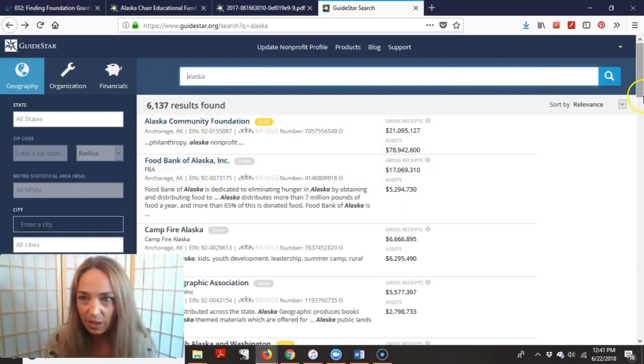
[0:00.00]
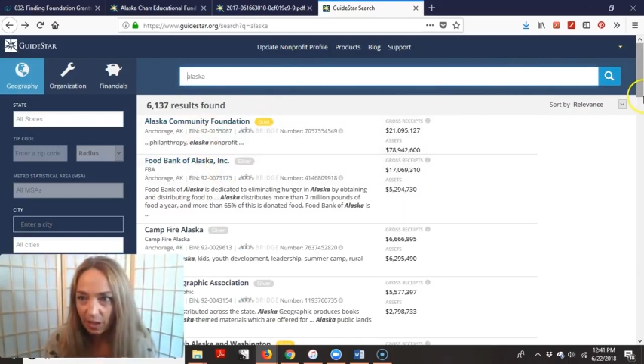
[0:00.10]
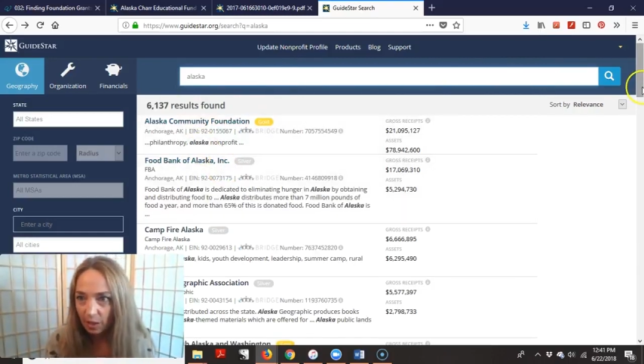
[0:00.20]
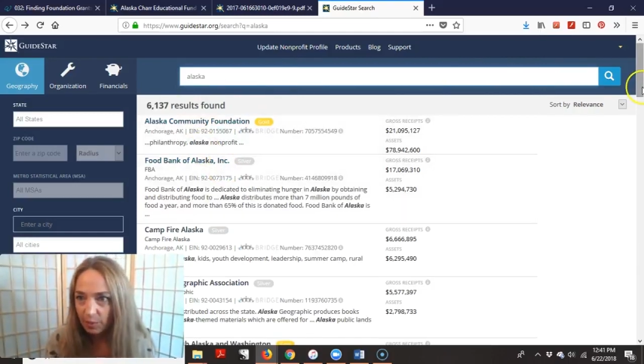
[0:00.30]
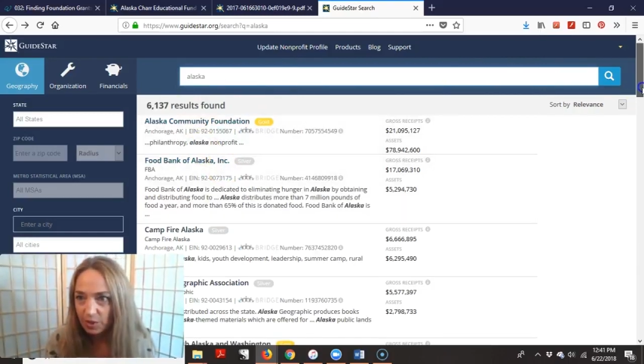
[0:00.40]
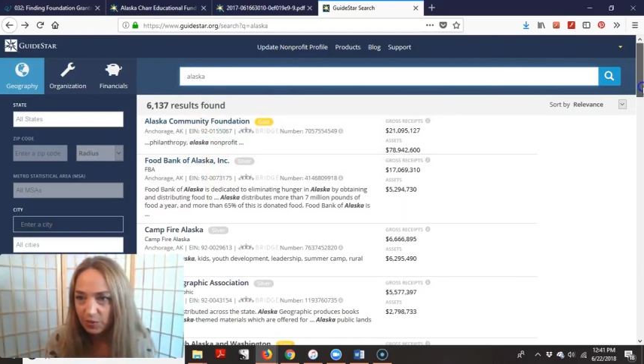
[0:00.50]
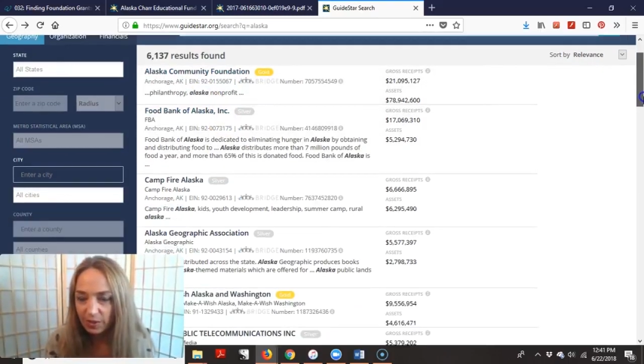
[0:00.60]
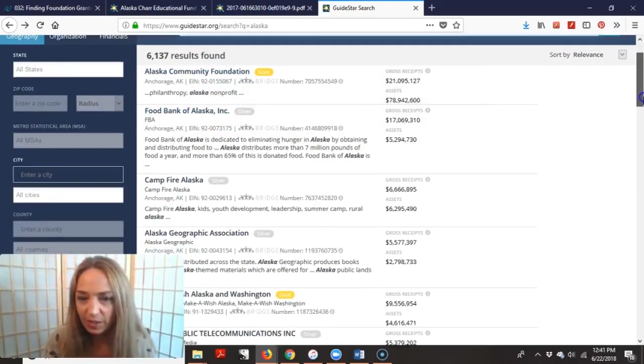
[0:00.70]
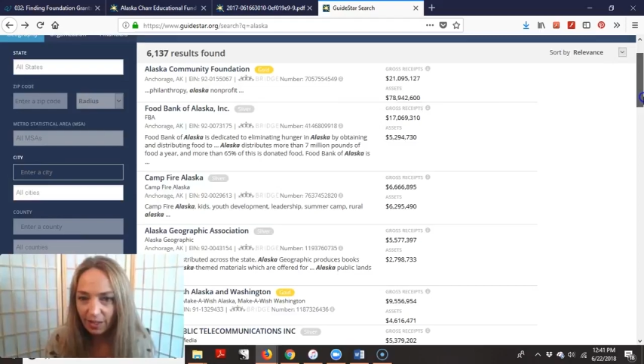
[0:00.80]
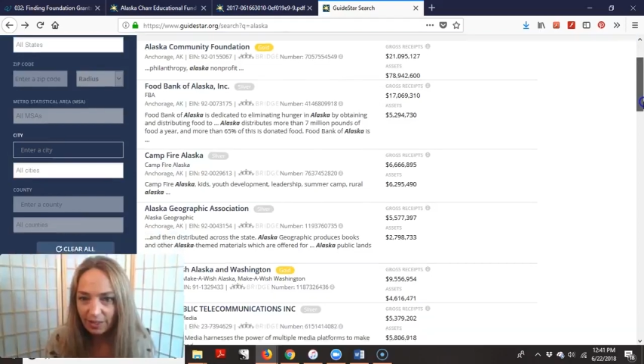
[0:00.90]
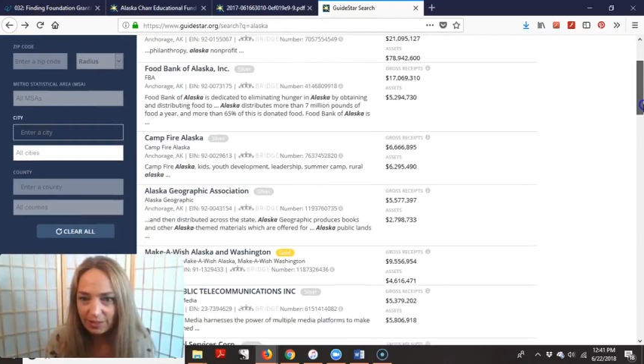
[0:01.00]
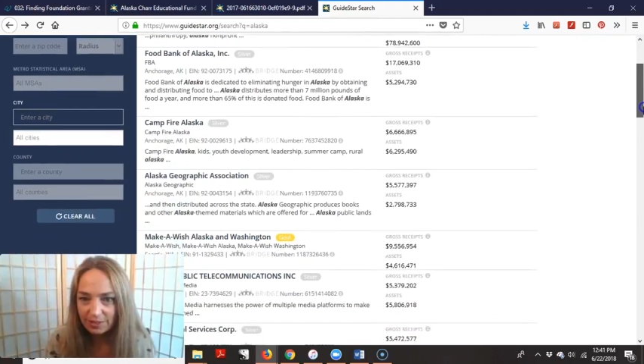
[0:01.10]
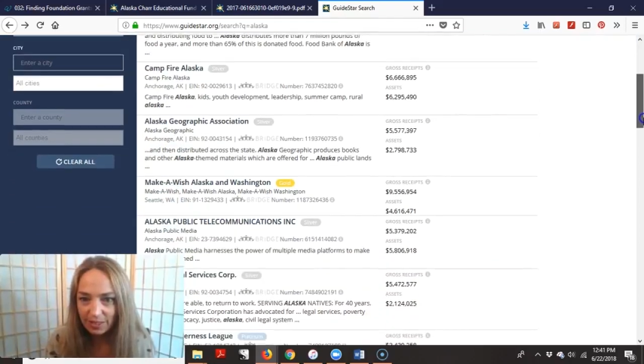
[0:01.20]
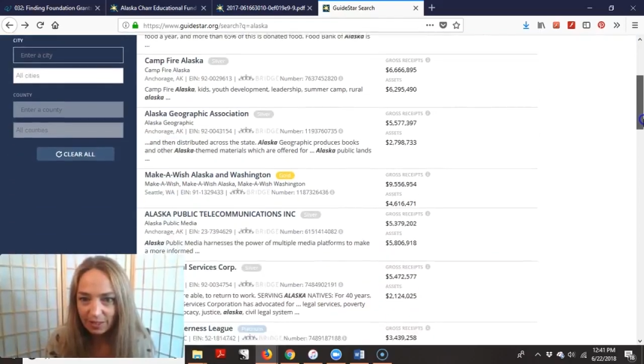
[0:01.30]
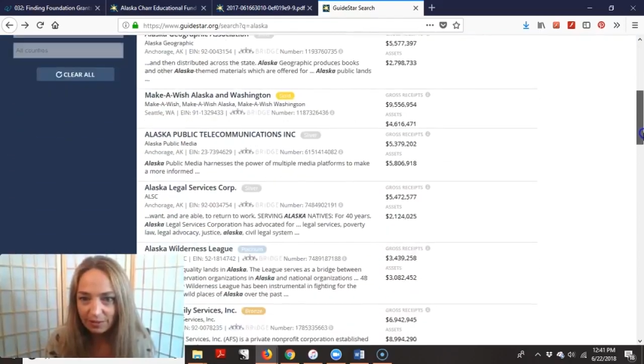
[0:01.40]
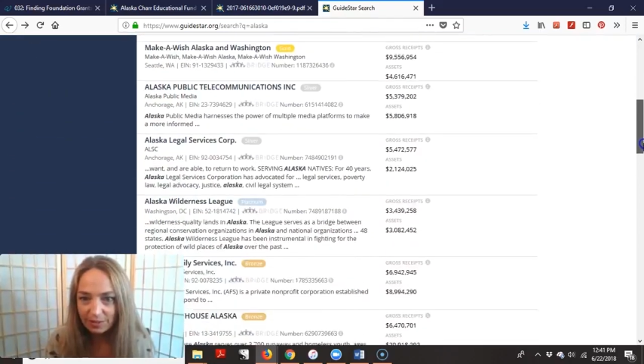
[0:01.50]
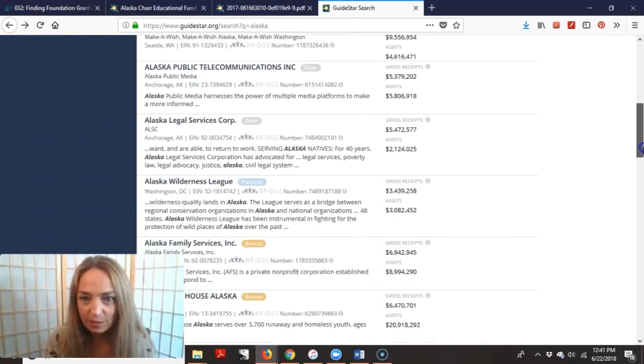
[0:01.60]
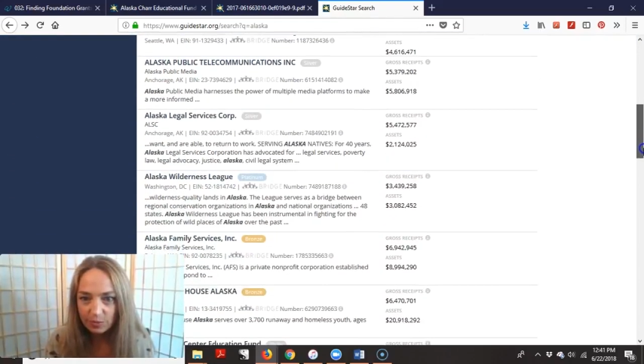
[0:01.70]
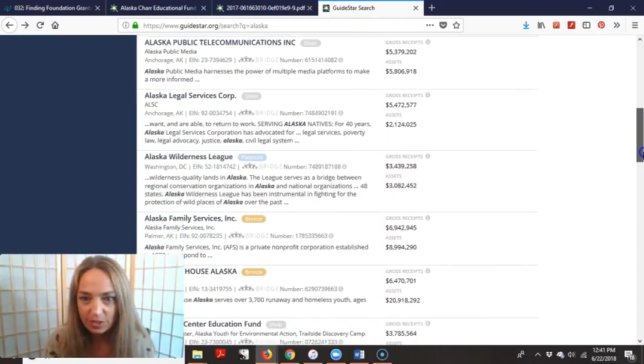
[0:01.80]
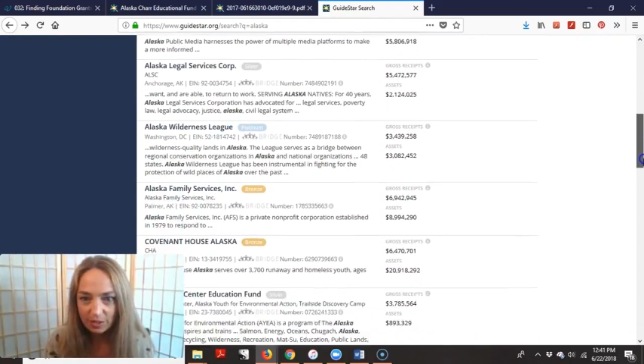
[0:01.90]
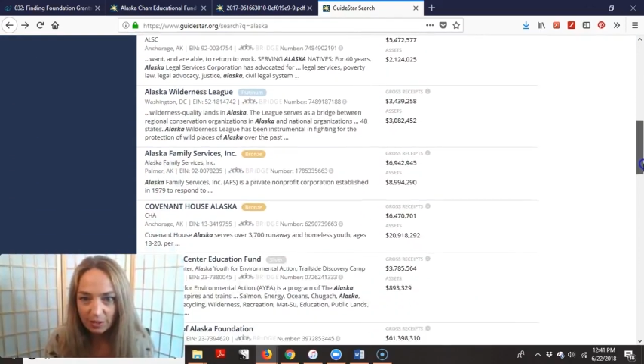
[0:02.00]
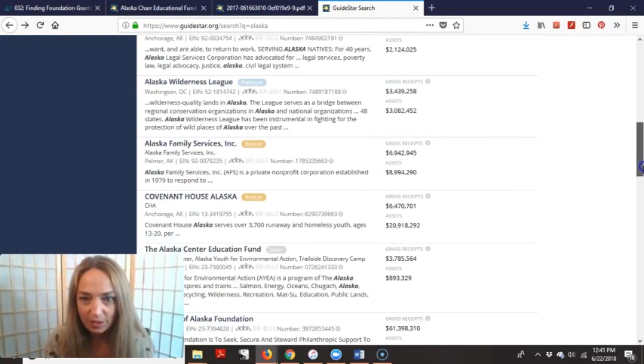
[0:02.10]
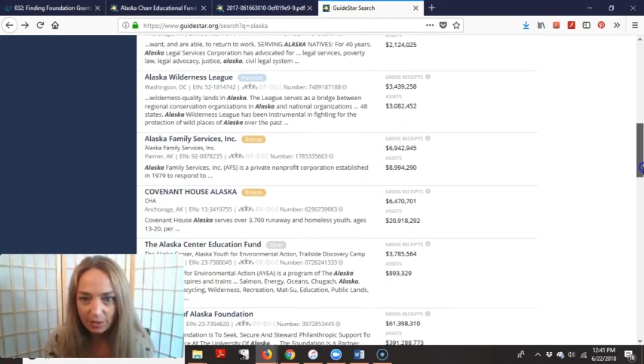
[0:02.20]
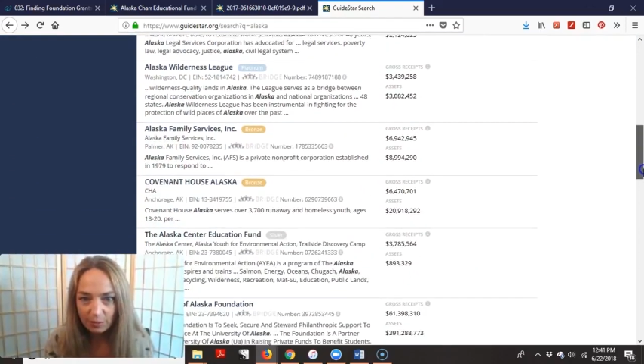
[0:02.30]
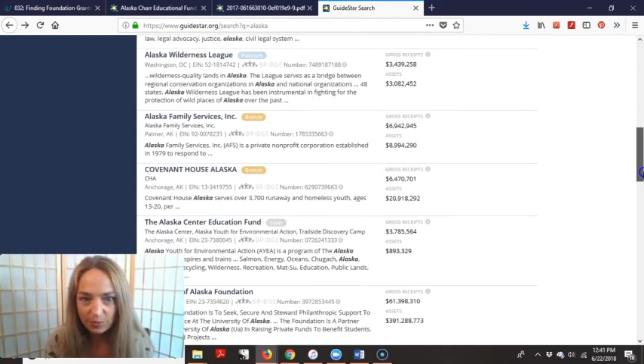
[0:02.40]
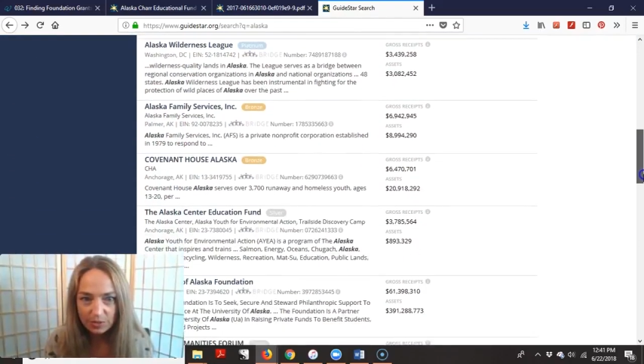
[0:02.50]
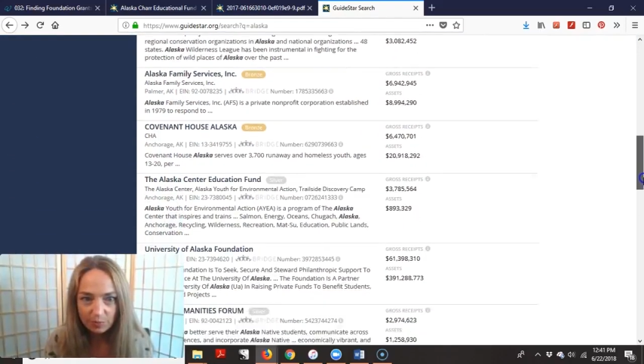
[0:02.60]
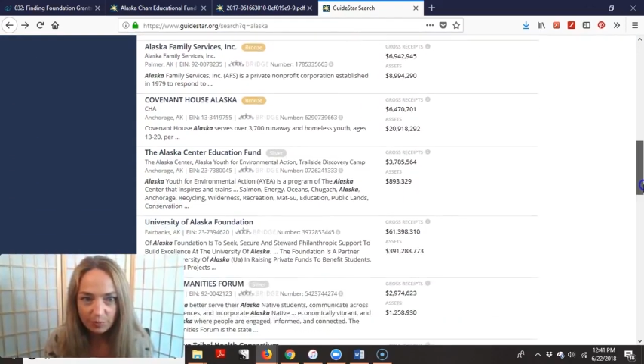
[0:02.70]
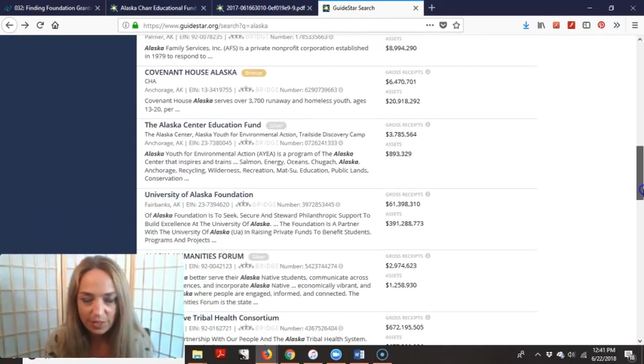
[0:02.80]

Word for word: Um, and you can kind of tell sometimes